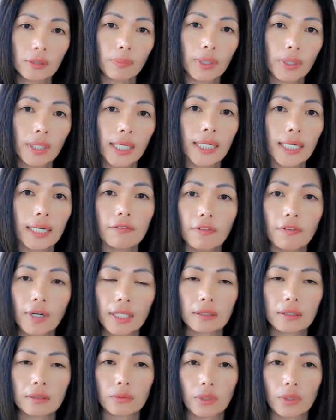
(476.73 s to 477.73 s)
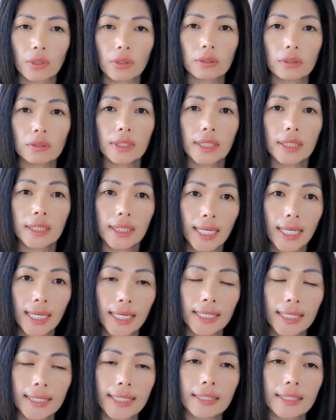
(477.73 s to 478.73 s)
play a vital role in
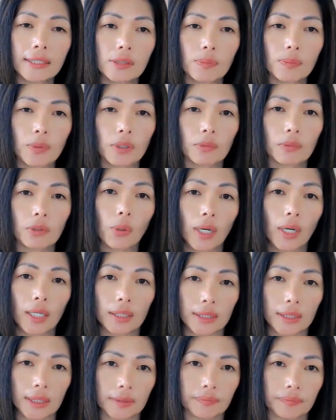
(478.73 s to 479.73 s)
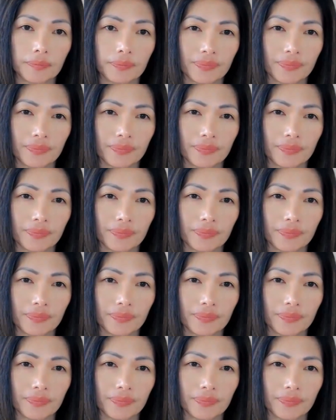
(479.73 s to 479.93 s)
egg and sperm quality.